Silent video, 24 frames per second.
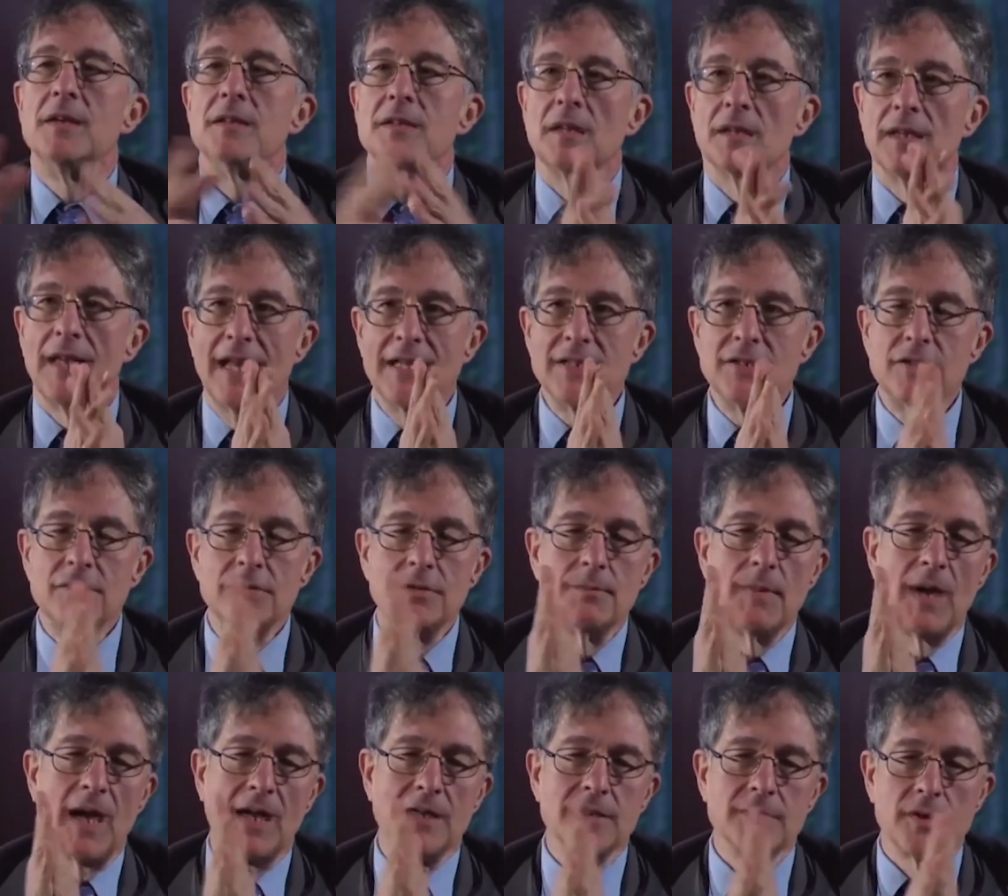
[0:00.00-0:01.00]
The last two
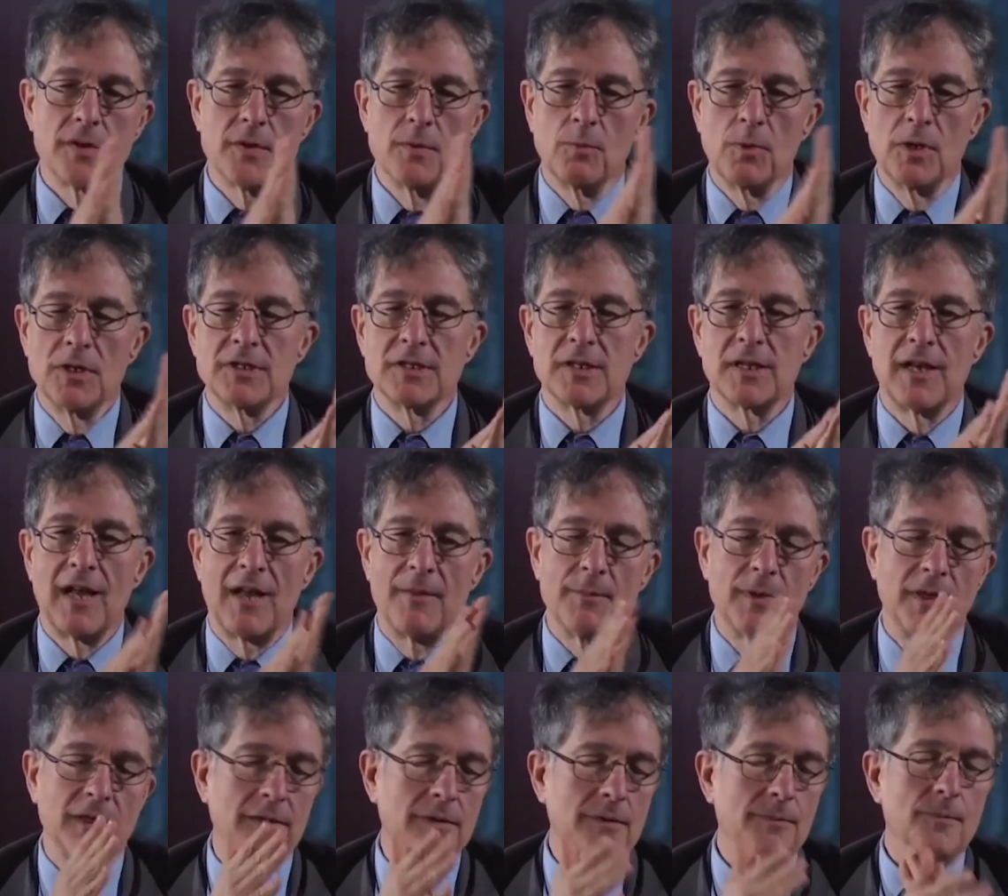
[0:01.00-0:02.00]
minds are the ones that I've
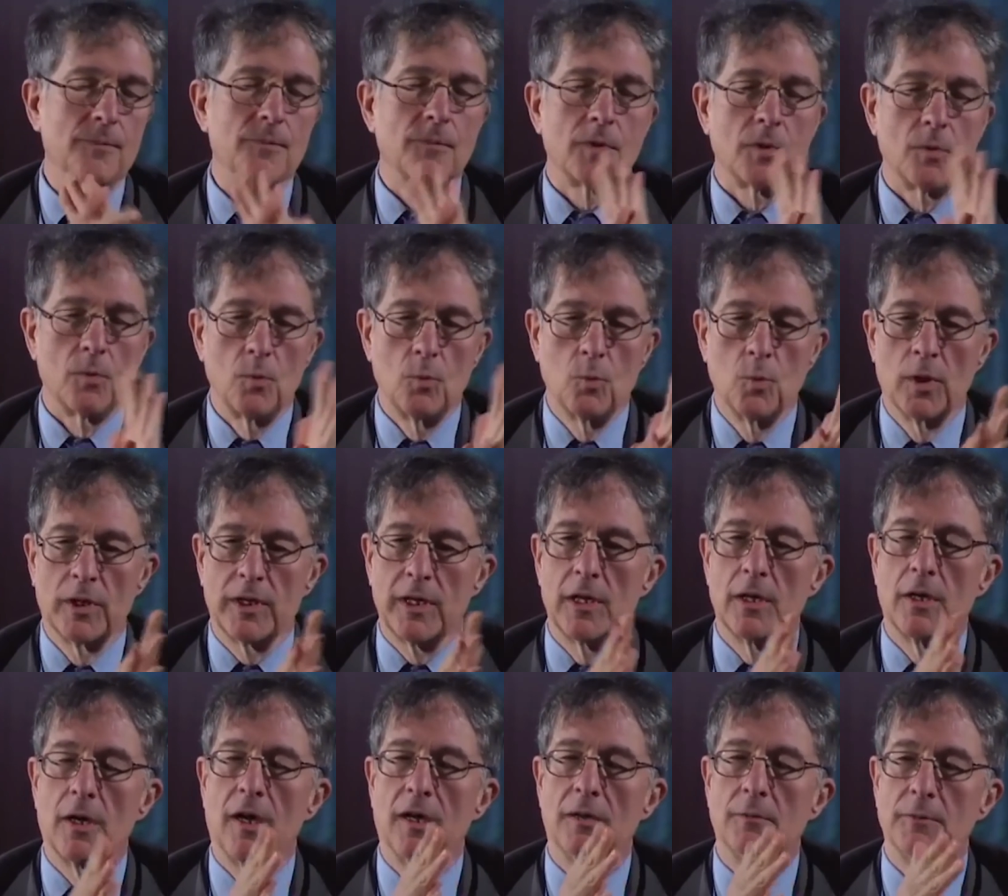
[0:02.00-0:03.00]
been
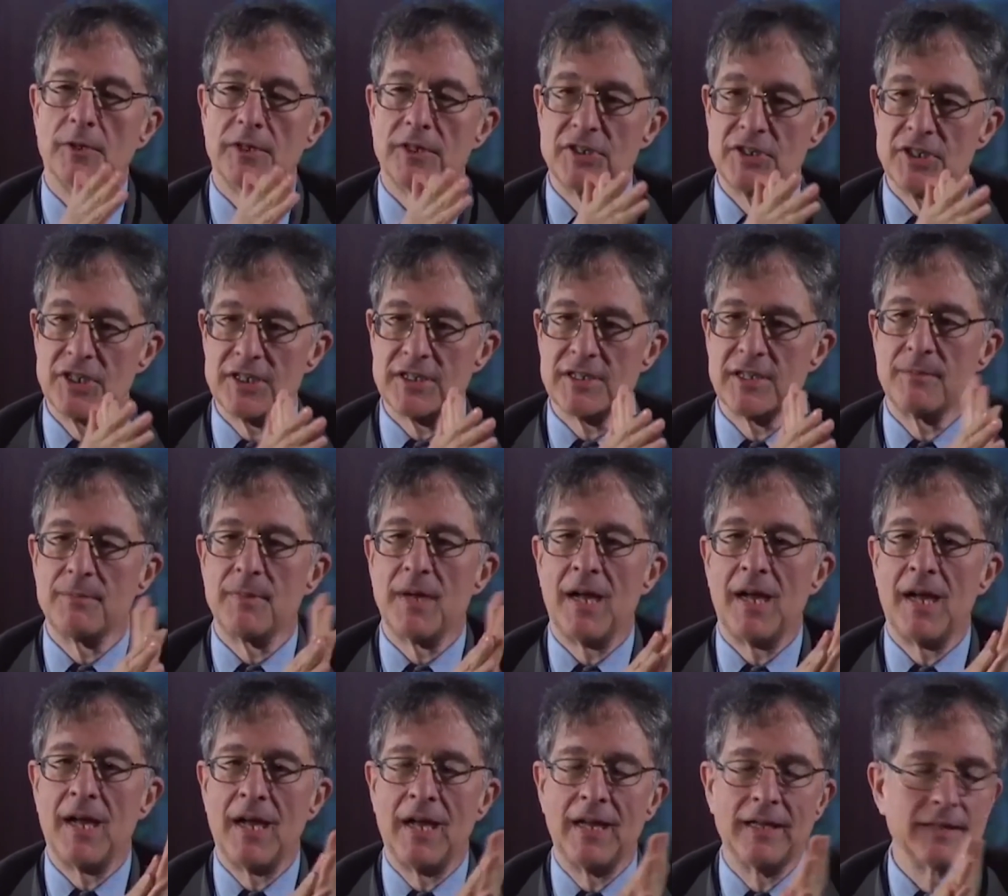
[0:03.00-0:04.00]
working on with
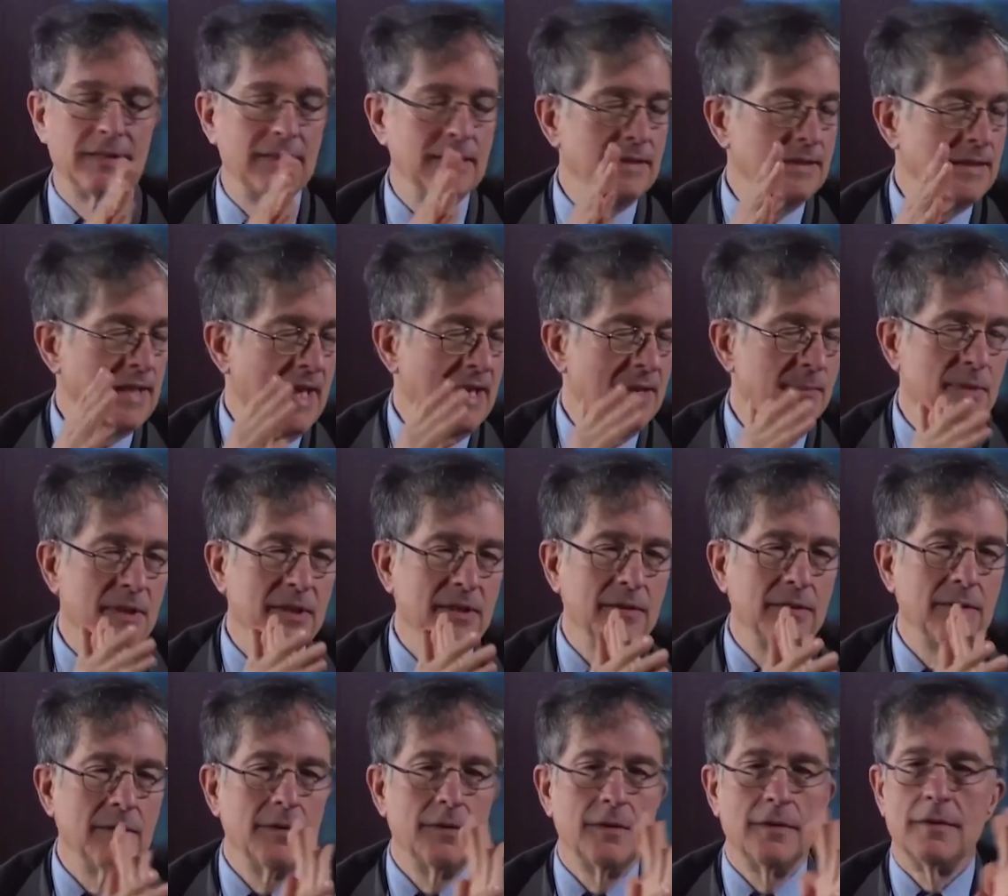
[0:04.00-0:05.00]
Csikszentmihalyi and Damon,
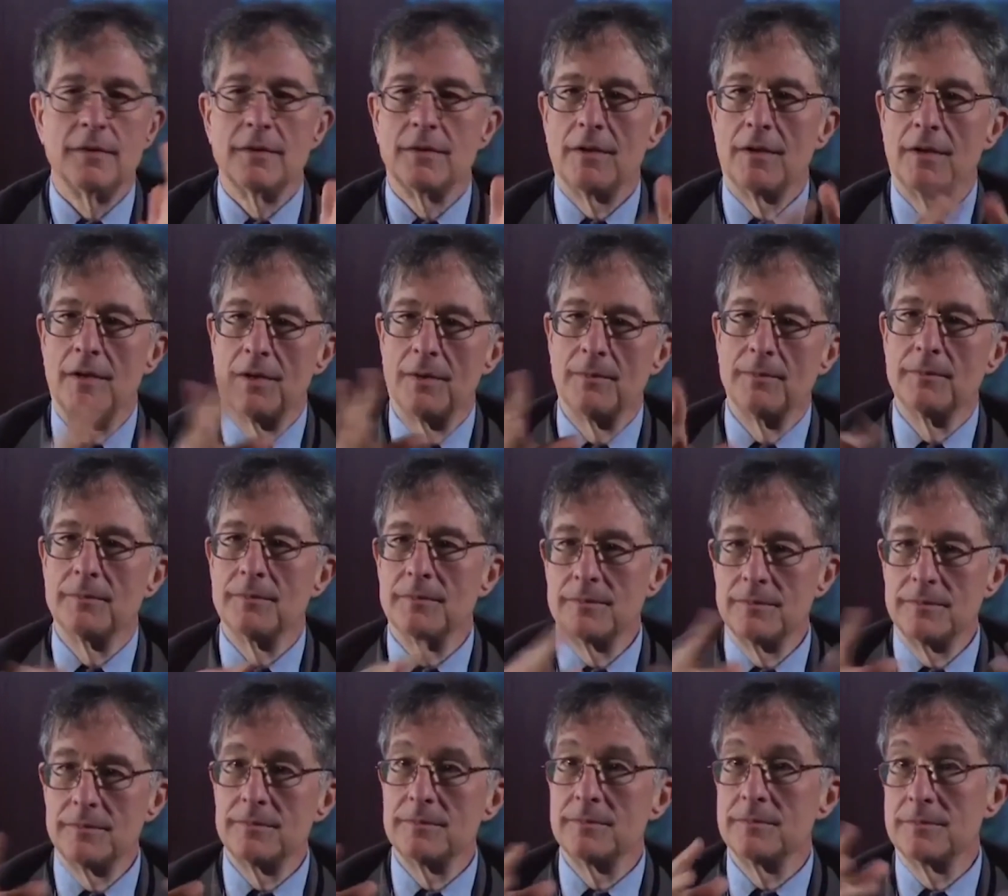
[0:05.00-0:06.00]
um,
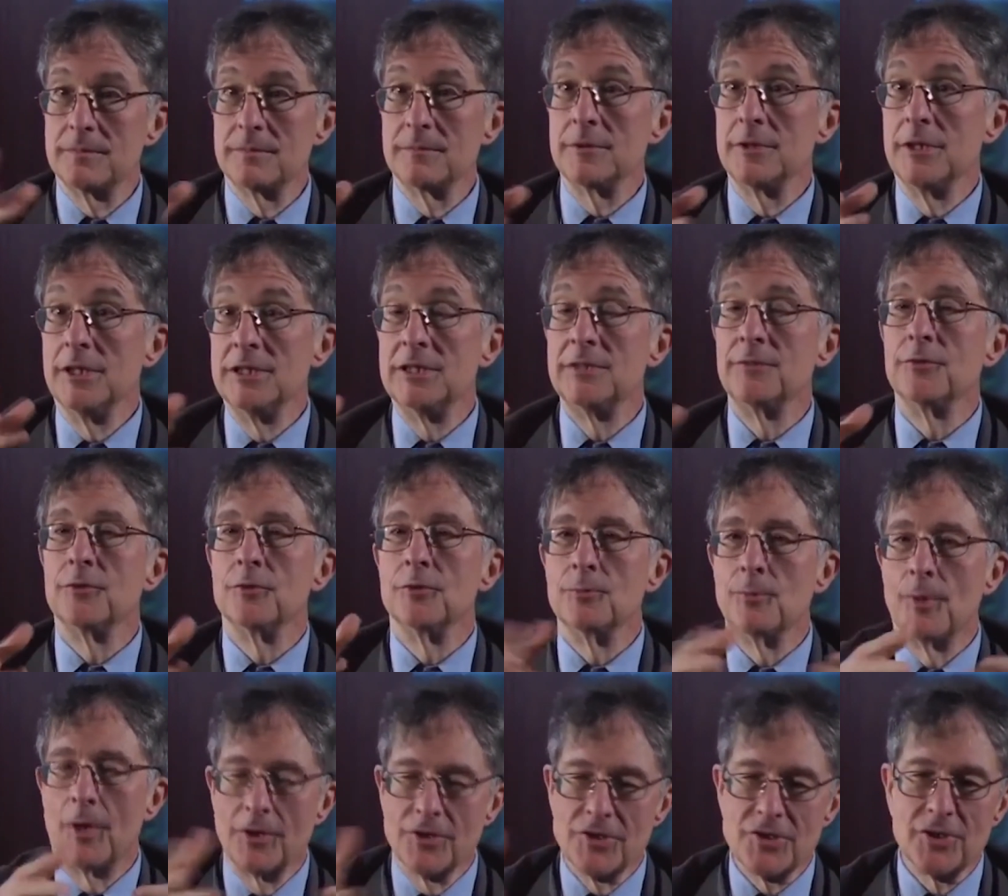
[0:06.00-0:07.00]
each of
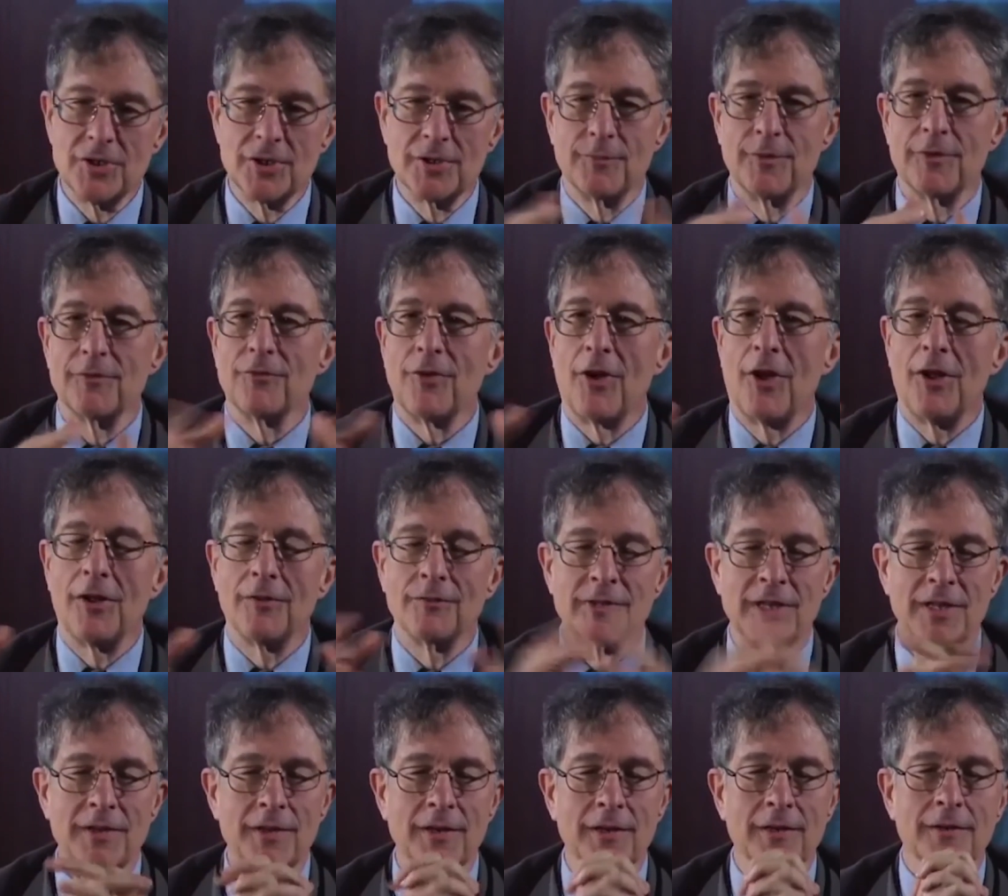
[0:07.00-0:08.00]
whom are sort of involved
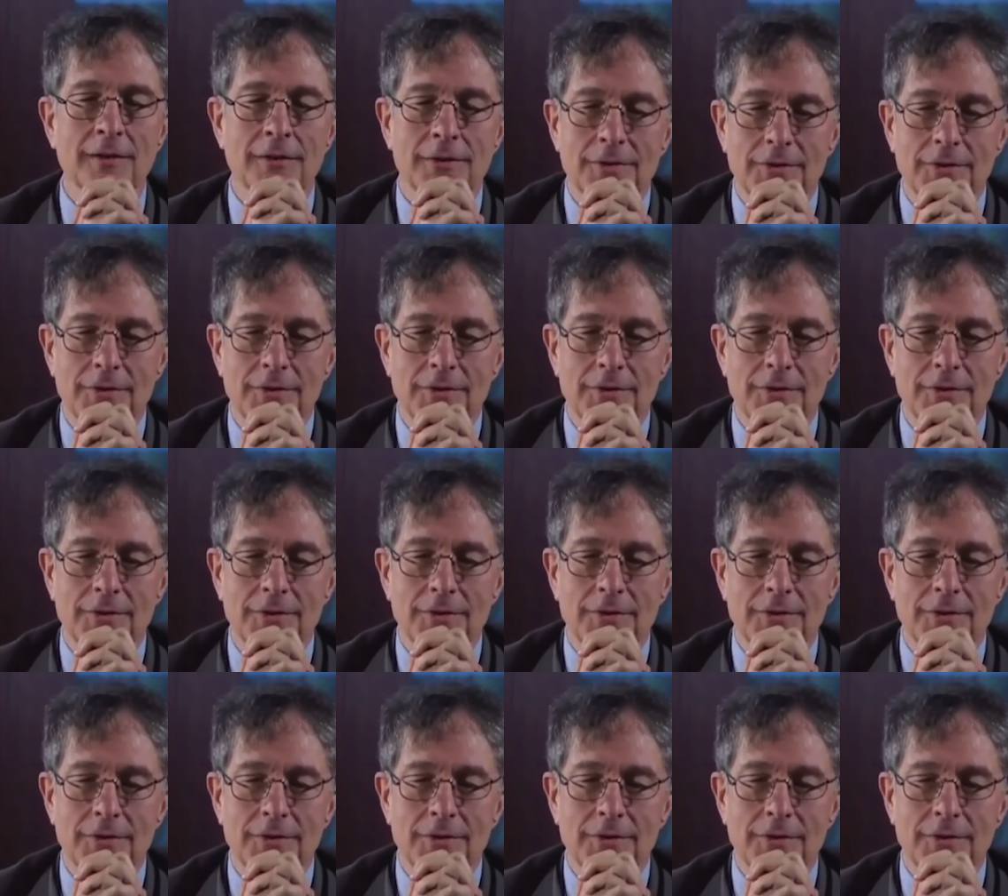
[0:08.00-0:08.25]
in the